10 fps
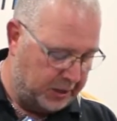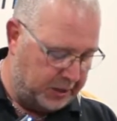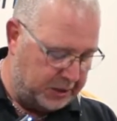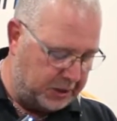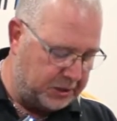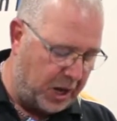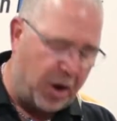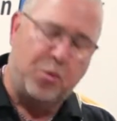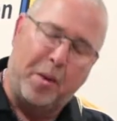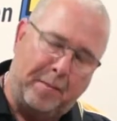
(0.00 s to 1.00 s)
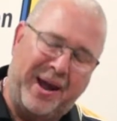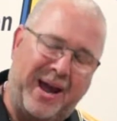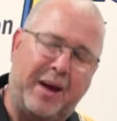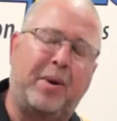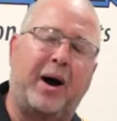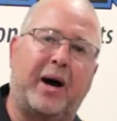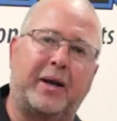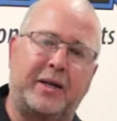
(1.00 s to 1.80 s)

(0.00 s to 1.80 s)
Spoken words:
This is a repair part.